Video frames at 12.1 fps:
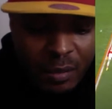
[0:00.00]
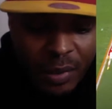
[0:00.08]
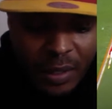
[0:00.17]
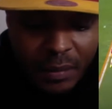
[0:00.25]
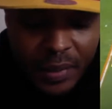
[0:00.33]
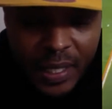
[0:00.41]

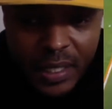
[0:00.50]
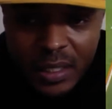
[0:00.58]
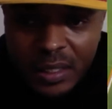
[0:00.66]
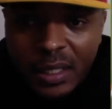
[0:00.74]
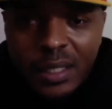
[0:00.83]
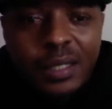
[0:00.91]
But, man,
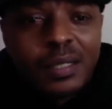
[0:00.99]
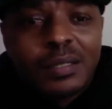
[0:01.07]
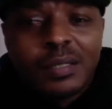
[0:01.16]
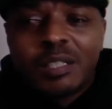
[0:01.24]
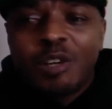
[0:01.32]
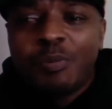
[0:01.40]
it's
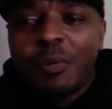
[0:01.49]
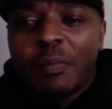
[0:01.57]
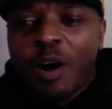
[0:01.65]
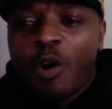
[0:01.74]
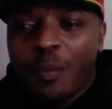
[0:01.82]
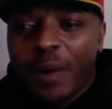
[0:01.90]
the Super
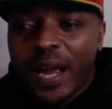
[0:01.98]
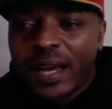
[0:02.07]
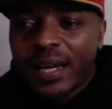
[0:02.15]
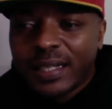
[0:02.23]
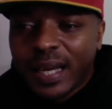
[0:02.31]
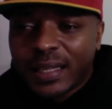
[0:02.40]
Bowl, man.
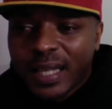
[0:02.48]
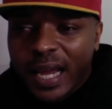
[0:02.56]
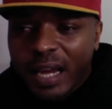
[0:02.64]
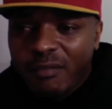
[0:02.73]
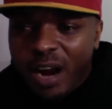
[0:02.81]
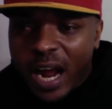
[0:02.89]
Let that
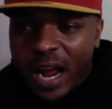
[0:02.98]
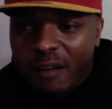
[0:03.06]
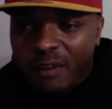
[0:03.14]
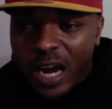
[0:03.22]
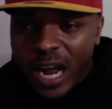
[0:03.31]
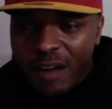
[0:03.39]
thing
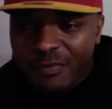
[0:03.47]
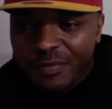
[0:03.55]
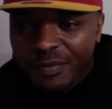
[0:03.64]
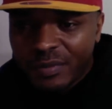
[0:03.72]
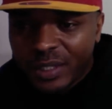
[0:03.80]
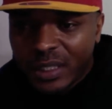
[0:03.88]
ride, ref.
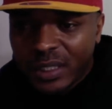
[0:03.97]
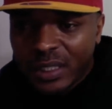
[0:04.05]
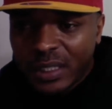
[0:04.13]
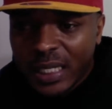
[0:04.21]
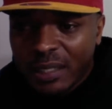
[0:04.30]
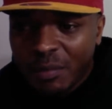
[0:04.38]

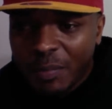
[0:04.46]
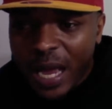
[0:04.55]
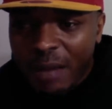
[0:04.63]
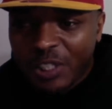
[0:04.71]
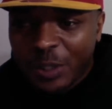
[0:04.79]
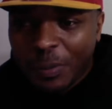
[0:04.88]
Let them
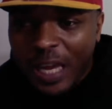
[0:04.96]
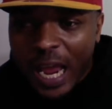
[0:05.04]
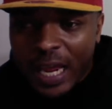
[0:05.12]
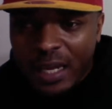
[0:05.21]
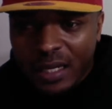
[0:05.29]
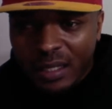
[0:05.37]
Bammers
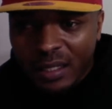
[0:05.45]
play.